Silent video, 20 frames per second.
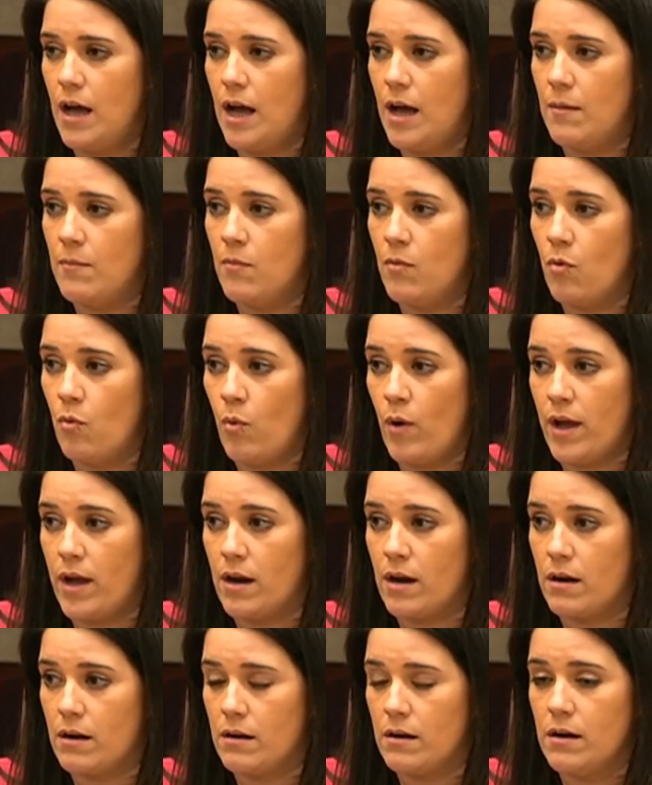
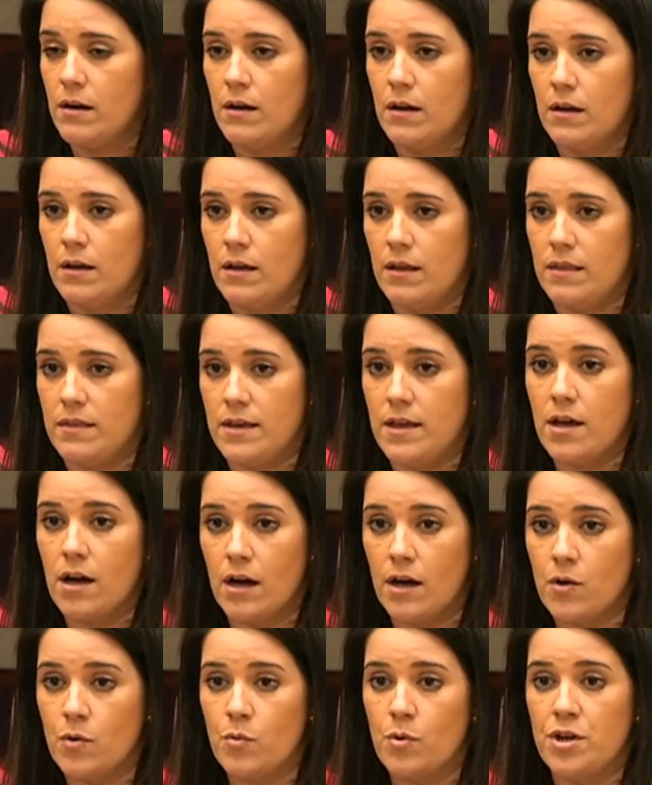where the
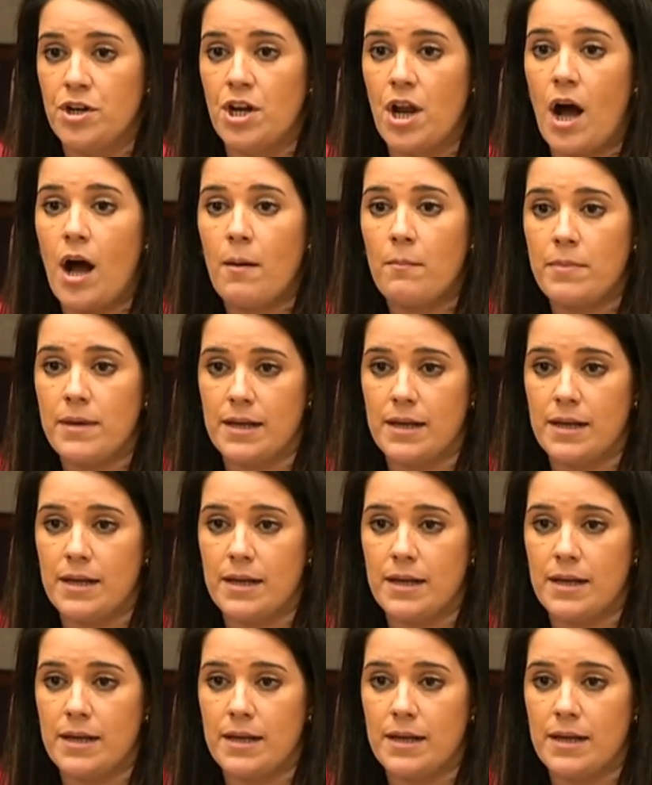gun would not be